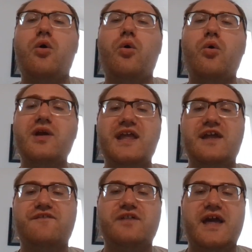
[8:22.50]
Or
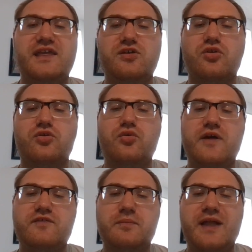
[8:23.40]
if
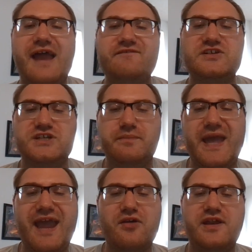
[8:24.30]
you're blind vision
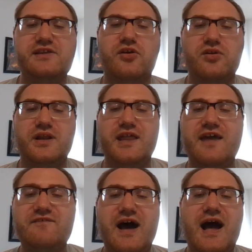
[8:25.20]
impaired and you're going to
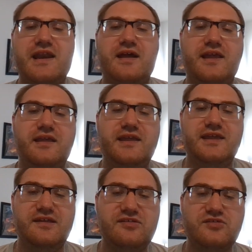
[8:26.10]
live on a
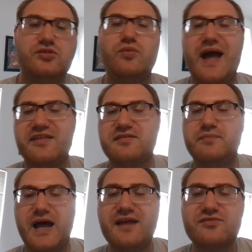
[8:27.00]
east to
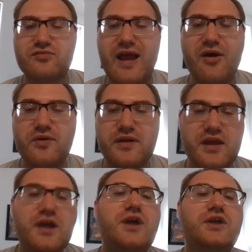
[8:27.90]
west bus route,
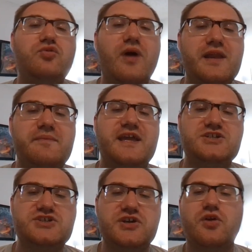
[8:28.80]
you want to
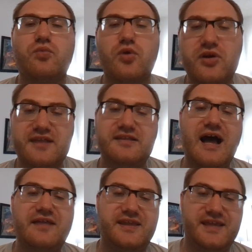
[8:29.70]
make sure your work is
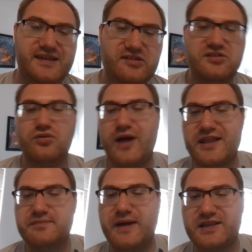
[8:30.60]
on the east to
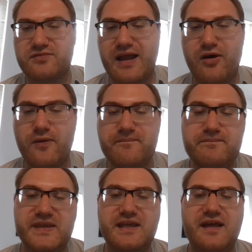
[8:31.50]
west bus route.
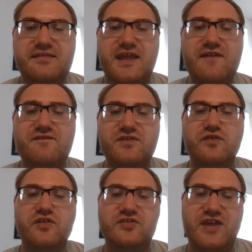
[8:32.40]
Because
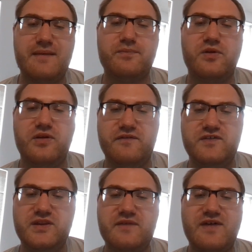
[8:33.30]
for example,
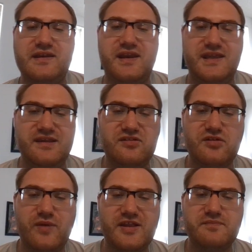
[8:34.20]
if you live on the
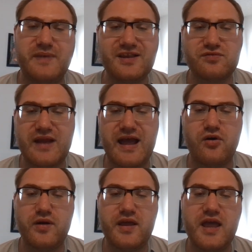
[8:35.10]
east to west bus
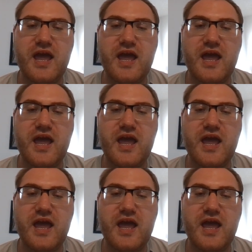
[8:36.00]
route